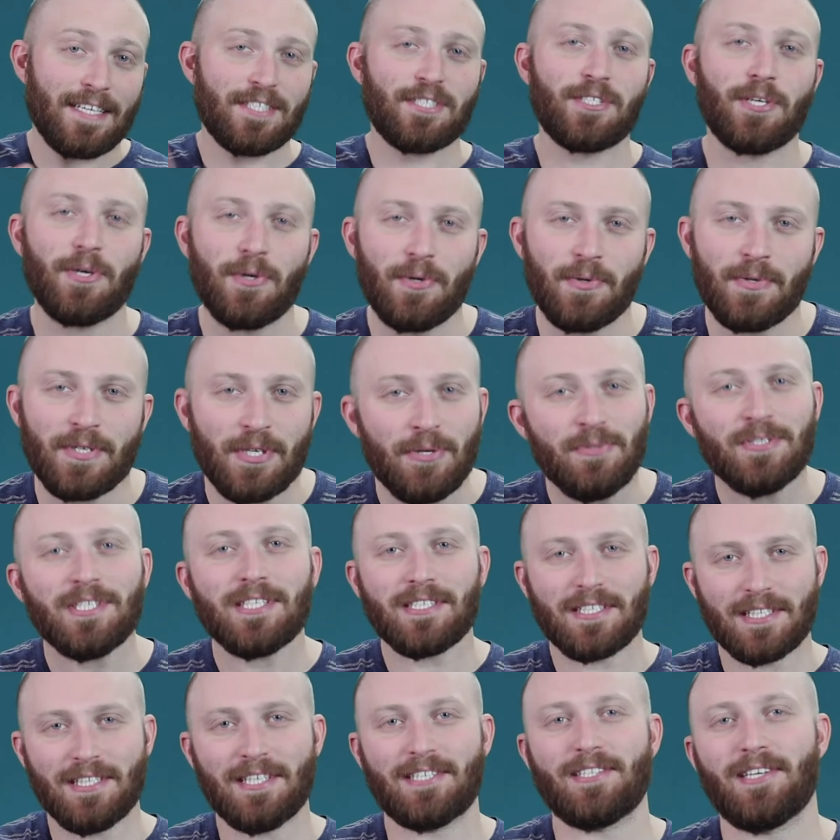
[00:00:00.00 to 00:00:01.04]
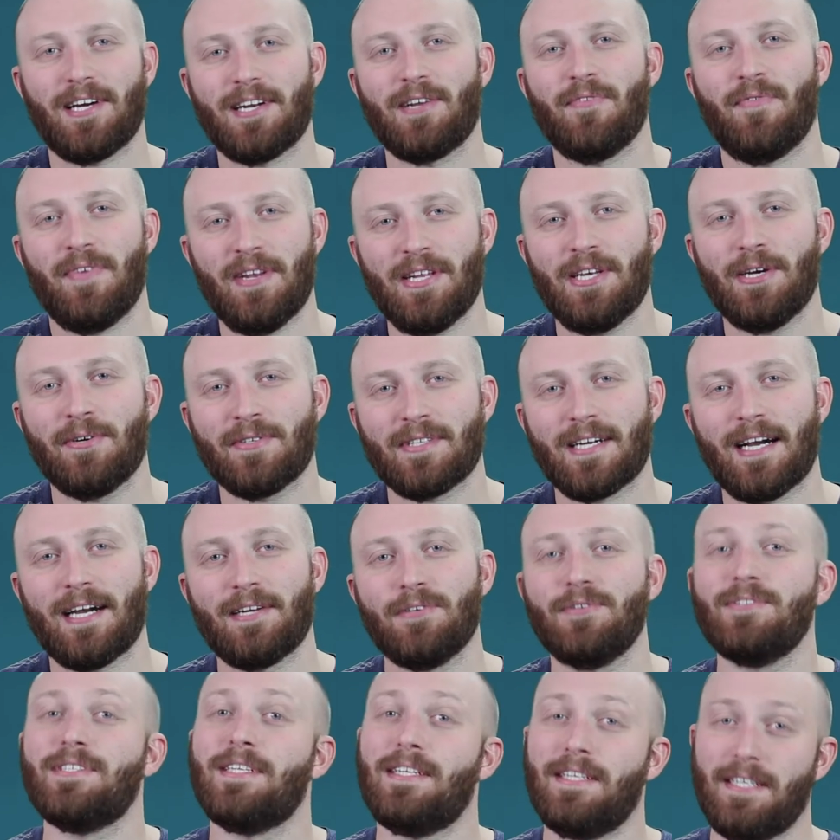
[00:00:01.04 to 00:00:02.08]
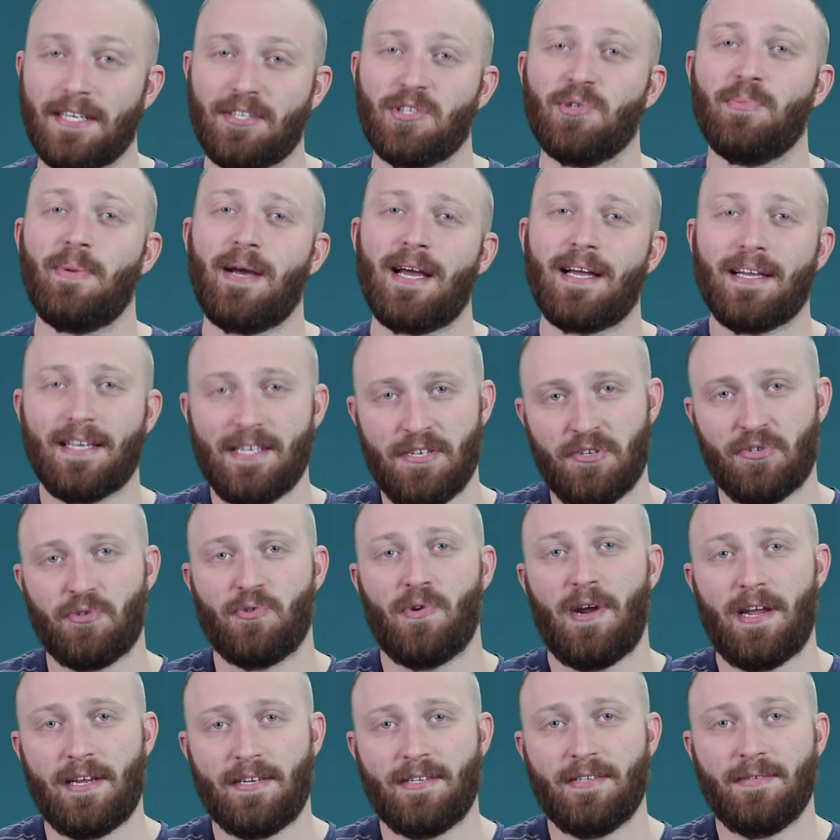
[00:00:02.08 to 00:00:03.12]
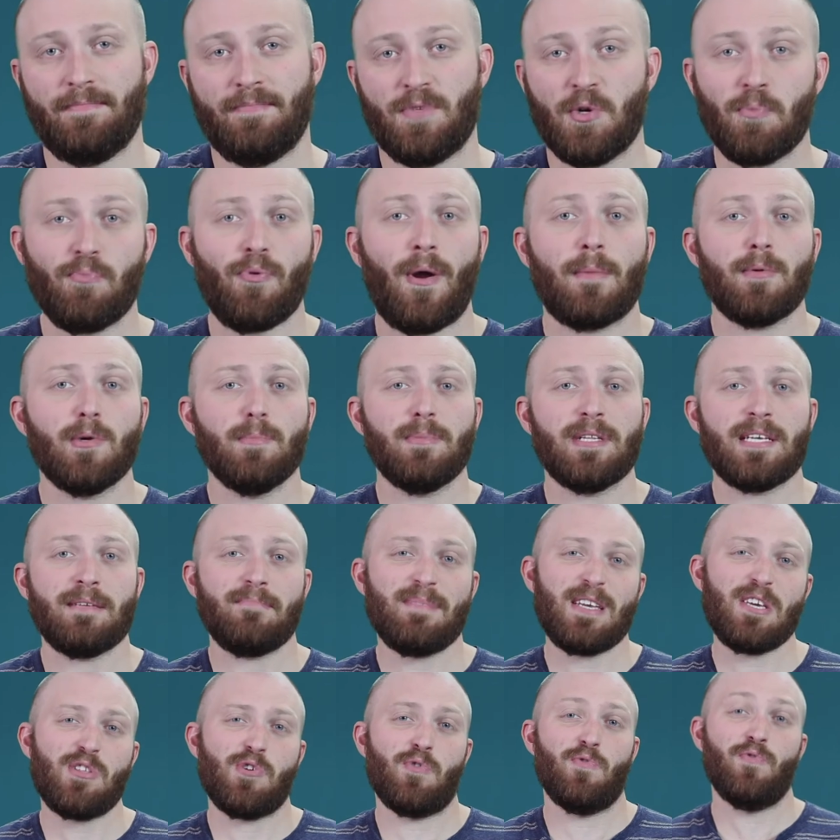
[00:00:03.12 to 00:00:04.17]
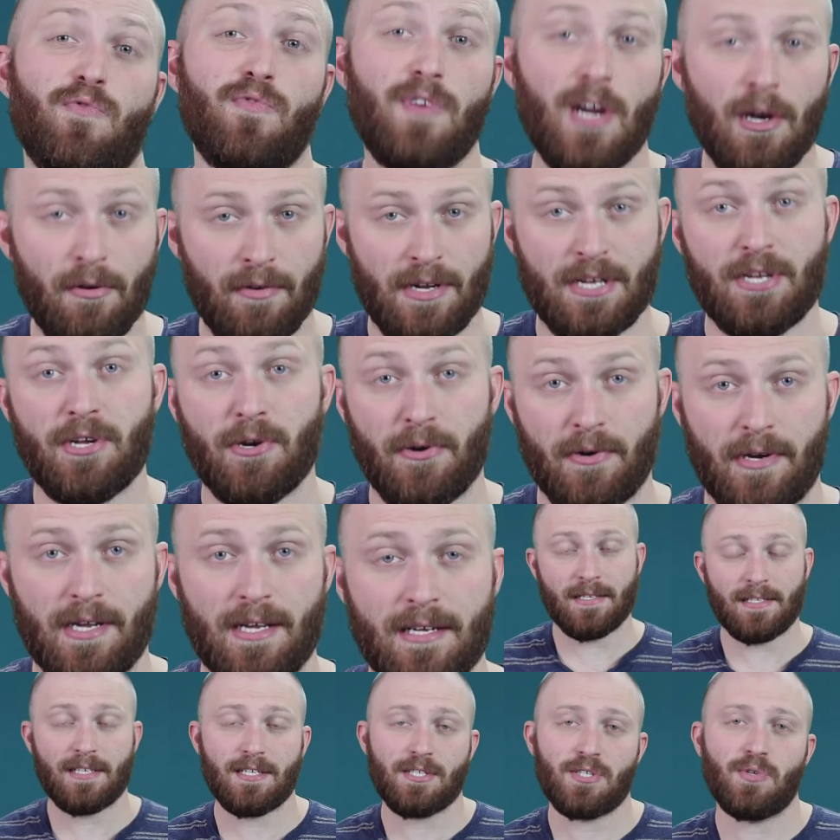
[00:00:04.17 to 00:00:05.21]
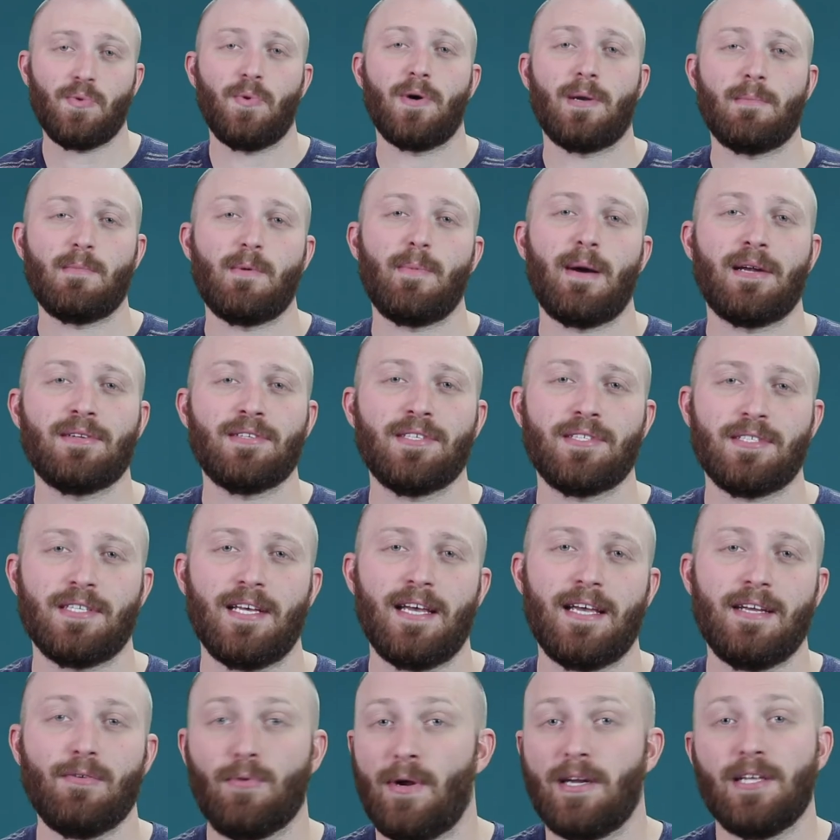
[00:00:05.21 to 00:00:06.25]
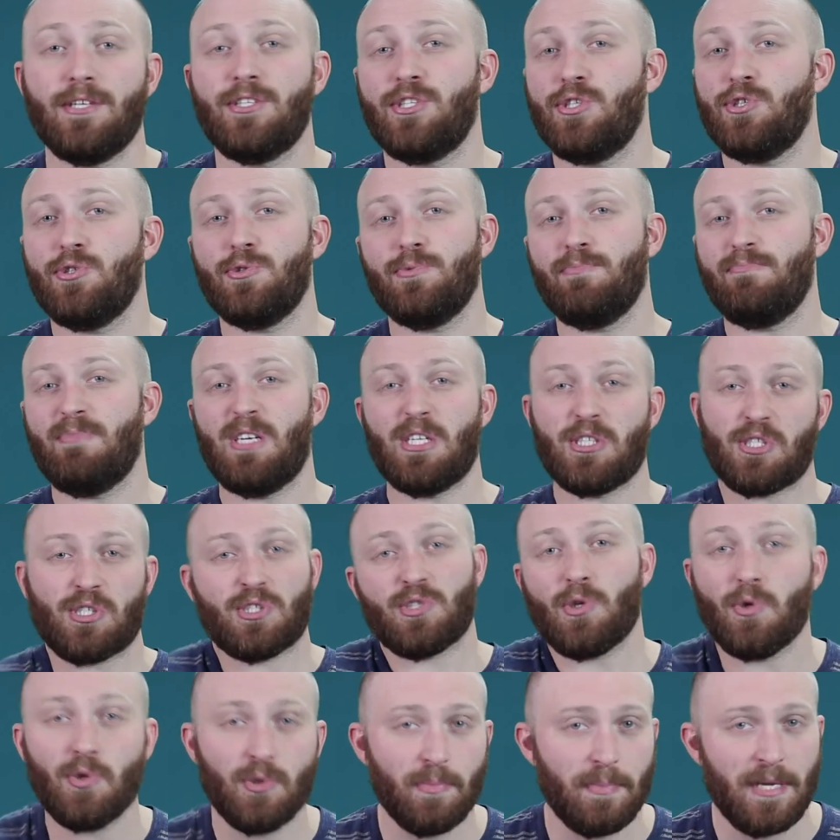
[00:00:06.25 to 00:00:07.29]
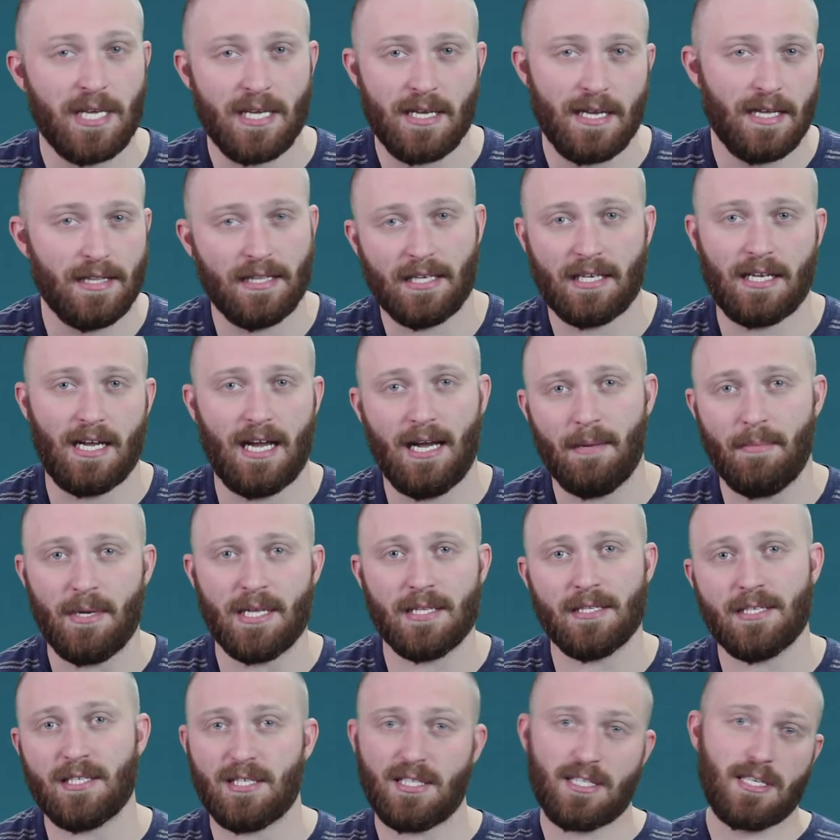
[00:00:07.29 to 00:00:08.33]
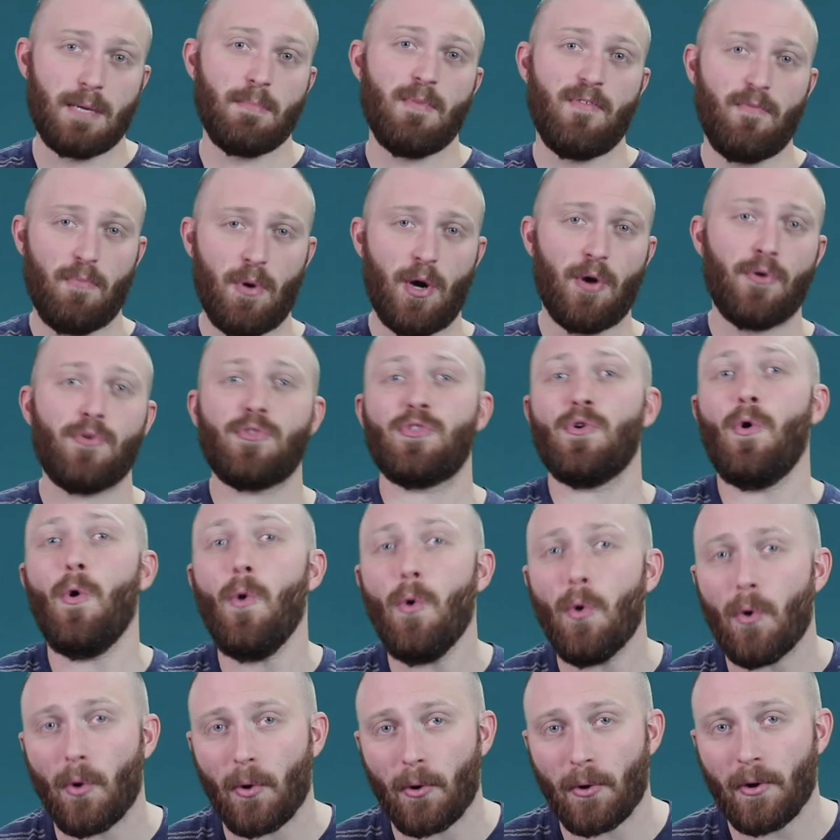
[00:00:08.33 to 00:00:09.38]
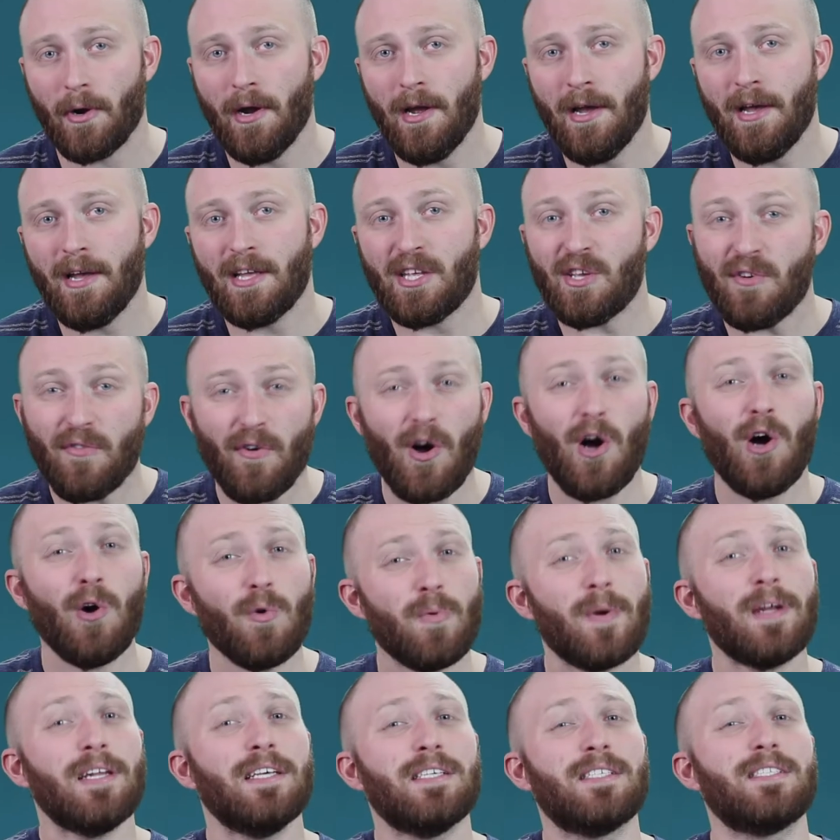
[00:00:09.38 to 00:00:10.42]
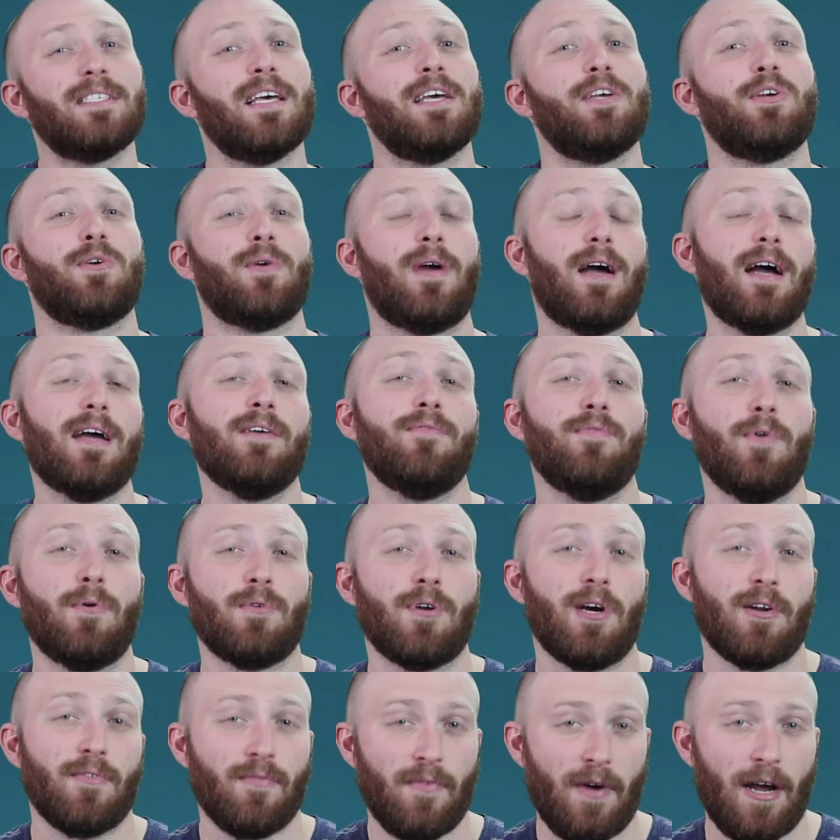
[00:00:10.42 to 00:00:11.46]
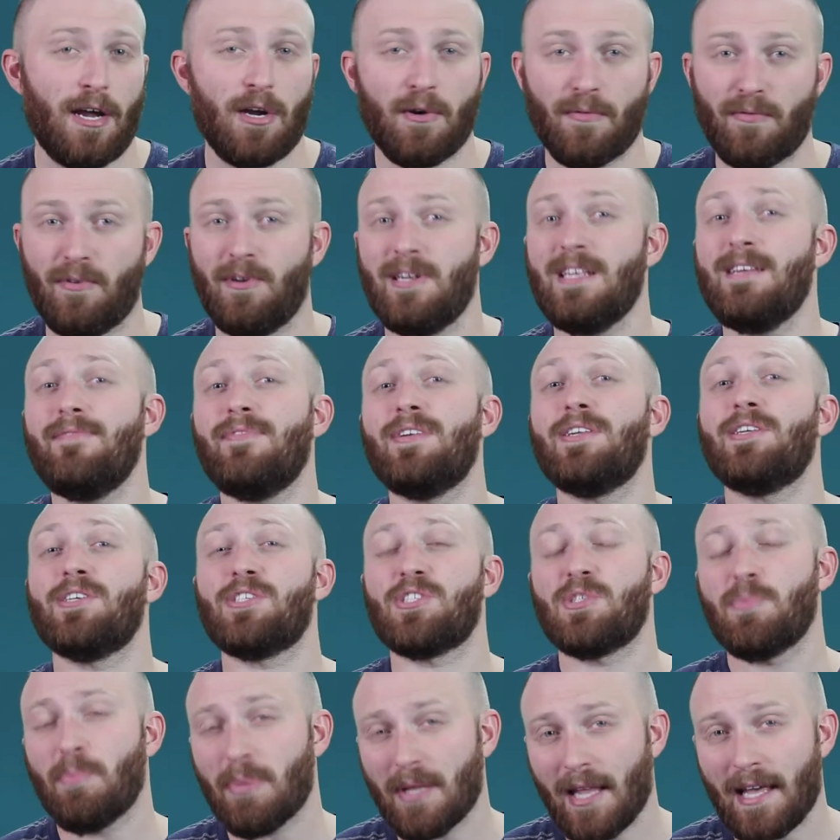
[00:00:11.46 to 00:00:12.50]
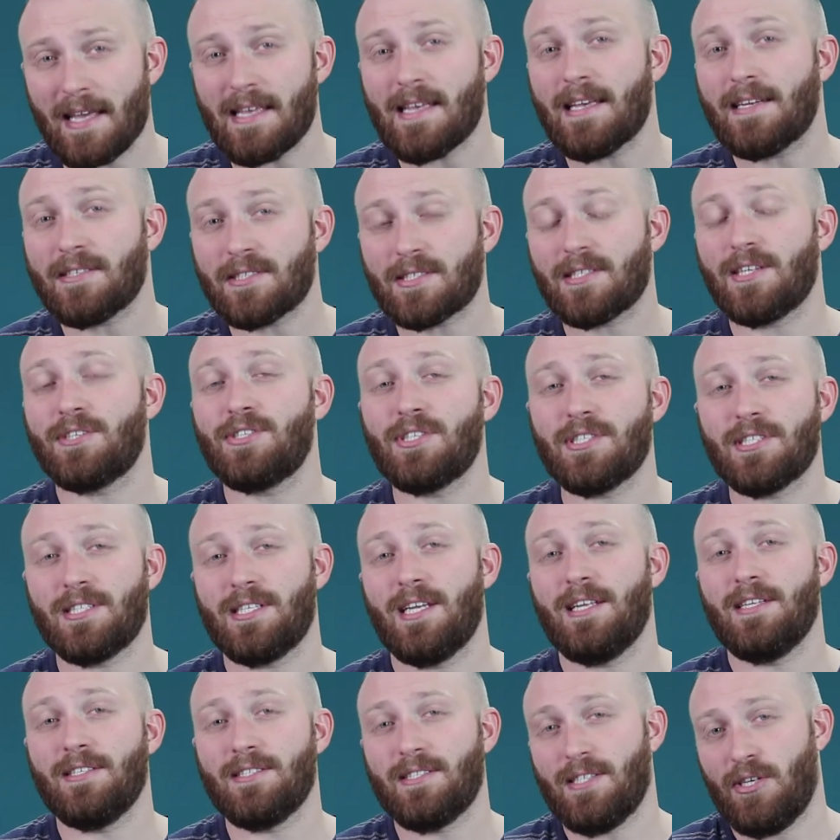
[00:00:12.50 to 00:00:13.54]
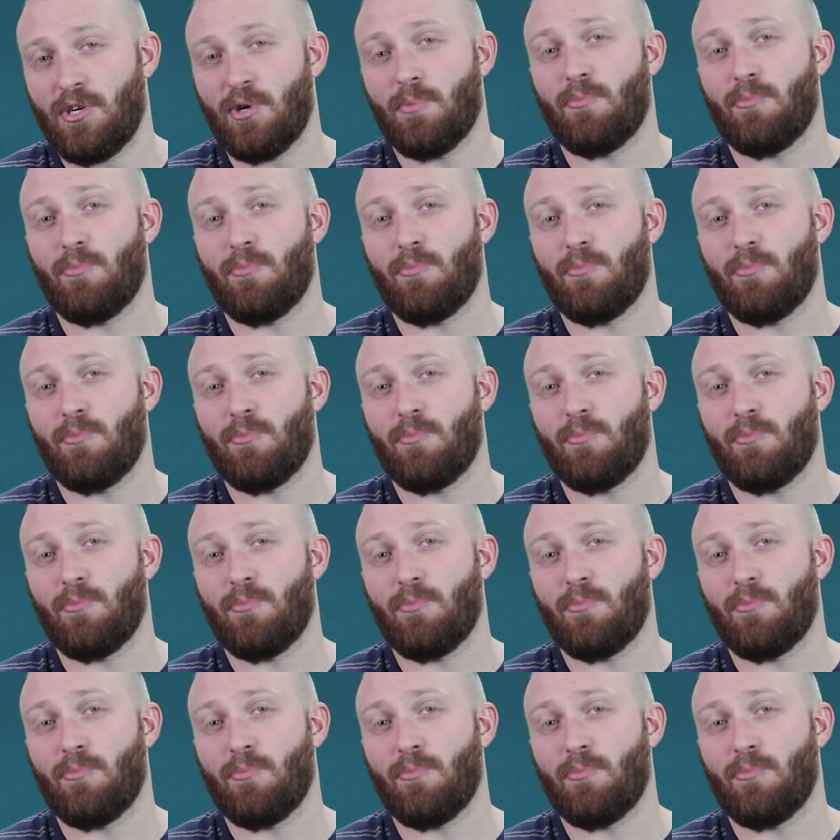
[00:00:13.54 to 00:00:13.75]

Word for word: so you just clicked on a video titled Nickelback is Great. You're probably either very curious as to what I'm about to say, ready to insult me in the comments, some of both, or you've already set your iPhone on fire for even displaying such a sentence in your